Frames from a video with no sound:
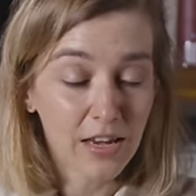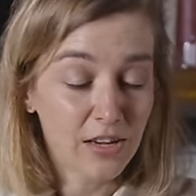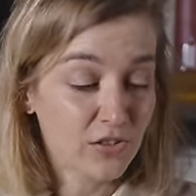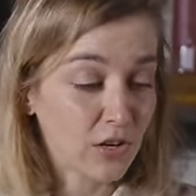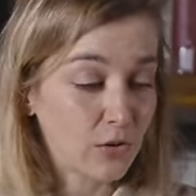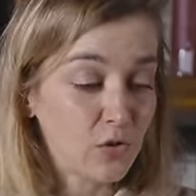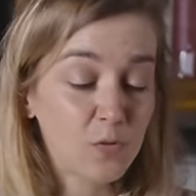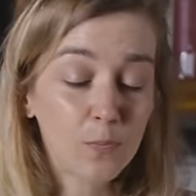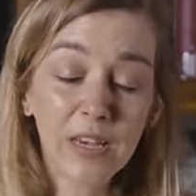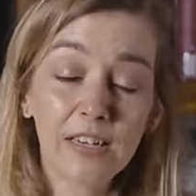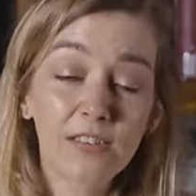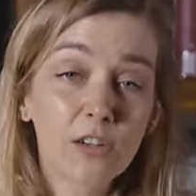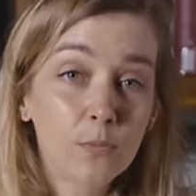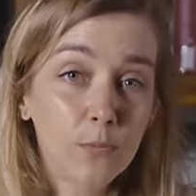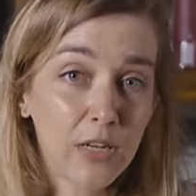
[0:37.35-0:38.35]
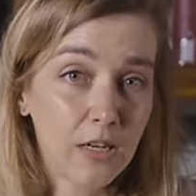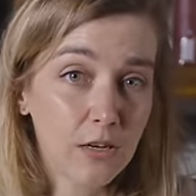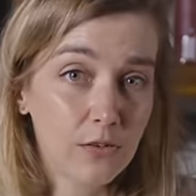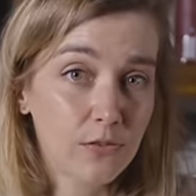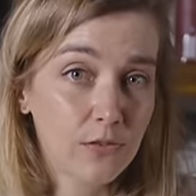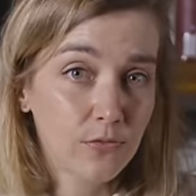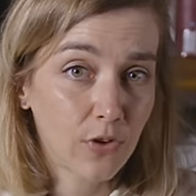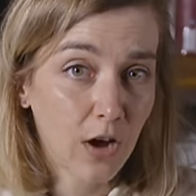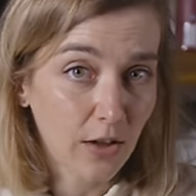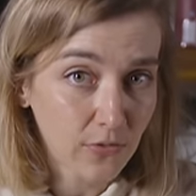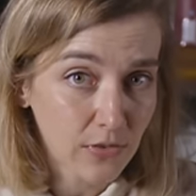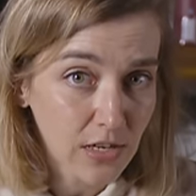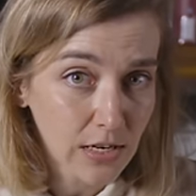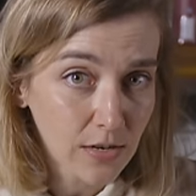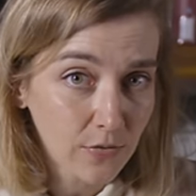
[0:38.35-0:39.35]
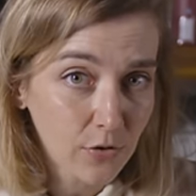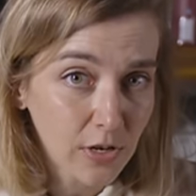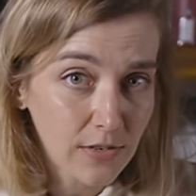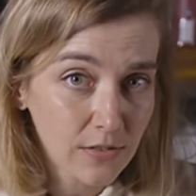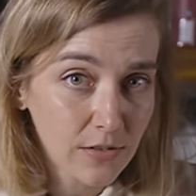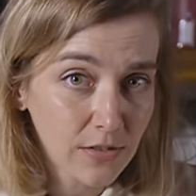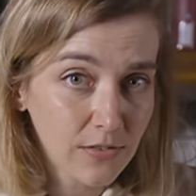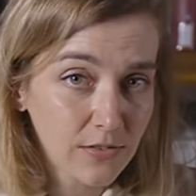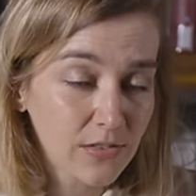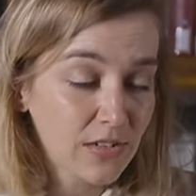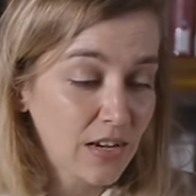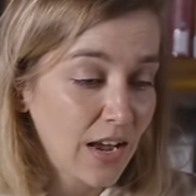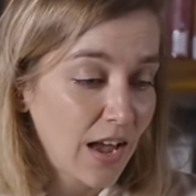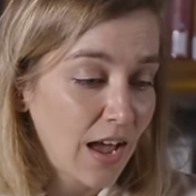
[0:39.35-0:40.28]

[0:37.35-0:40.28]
So spears could be used for hunting, for instance,